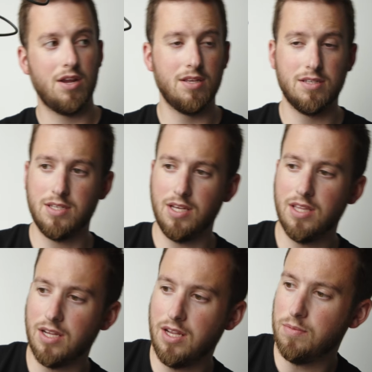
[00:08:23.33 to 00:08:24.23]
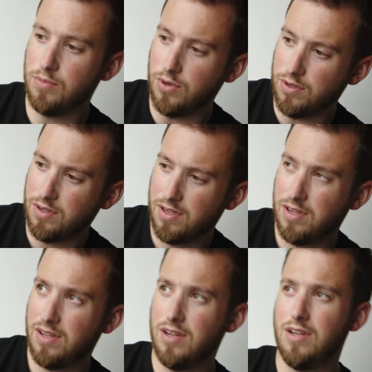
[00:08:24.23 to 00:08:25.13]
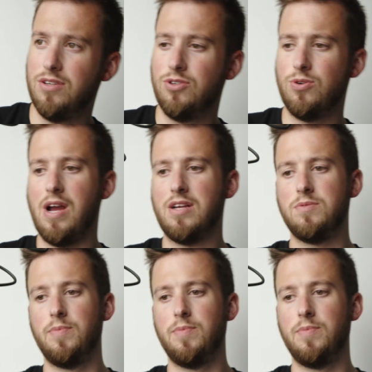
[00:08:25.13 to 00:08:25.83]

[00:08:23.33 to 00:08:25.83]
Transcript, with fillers: you can see the gimbal tracks